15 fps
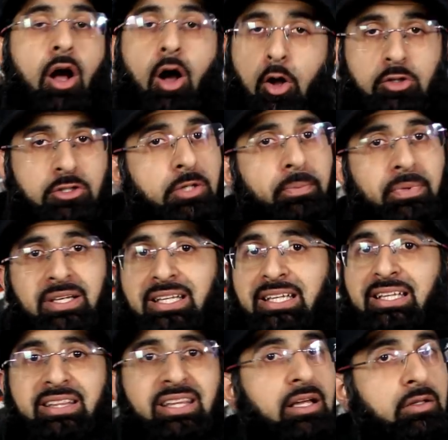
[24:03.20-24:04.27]

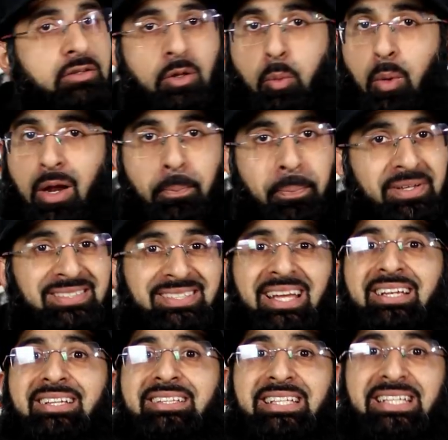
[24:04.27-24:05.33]
Ultimately the, the
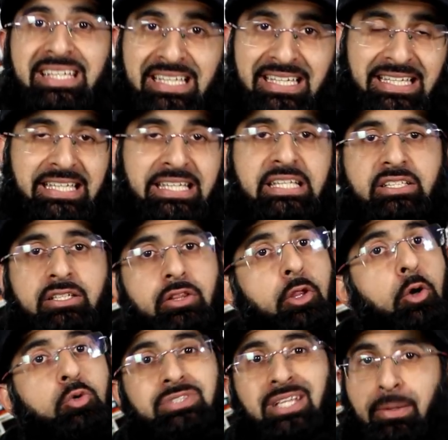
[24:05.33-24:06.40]
1%, the elite,
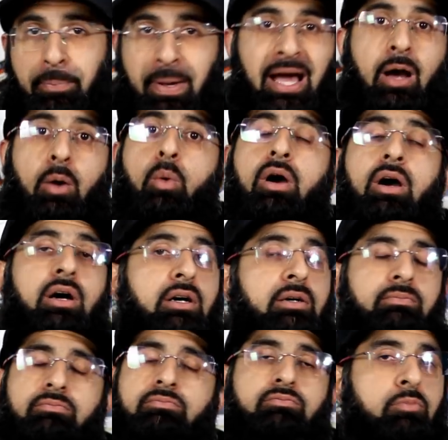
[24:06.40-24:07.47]
those in
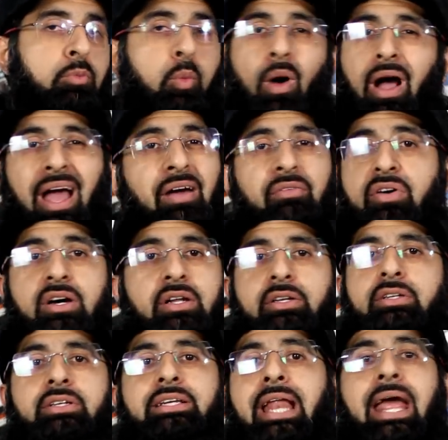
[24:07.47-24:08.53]
power,
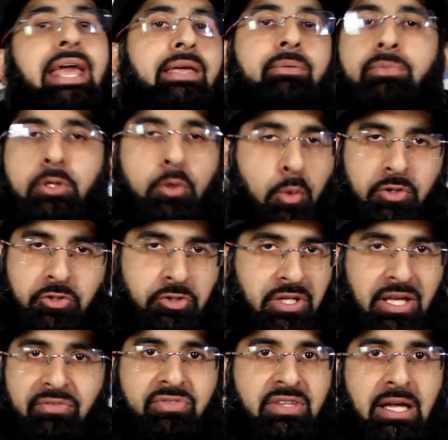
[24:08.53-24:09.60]
whatever name you want to
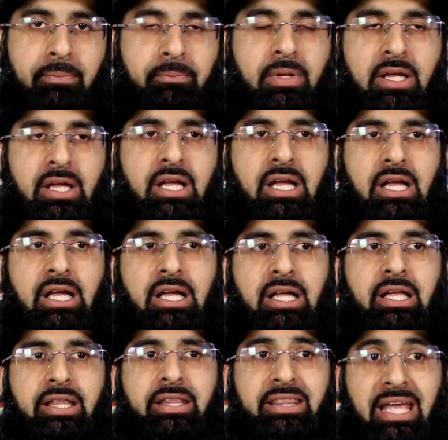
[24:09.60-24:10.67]
give them,
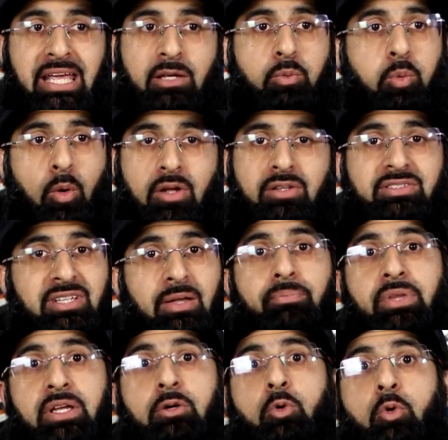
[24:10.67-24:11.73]
they want
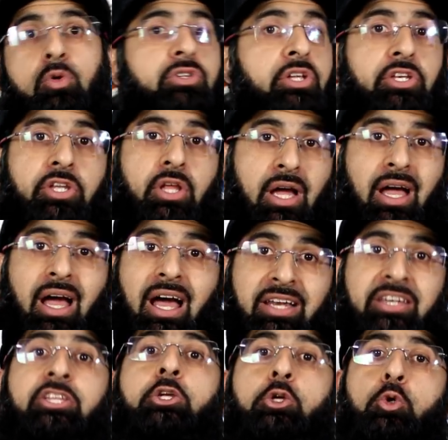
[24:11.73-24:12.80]
something called an, a
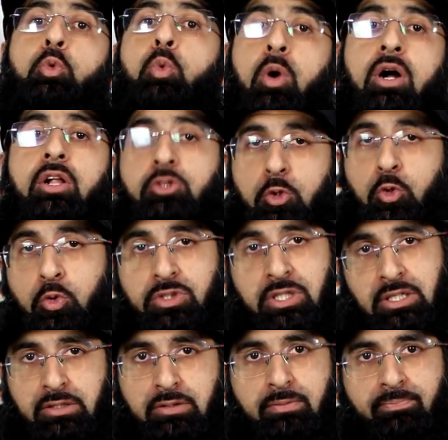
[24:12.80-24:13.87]
new world order.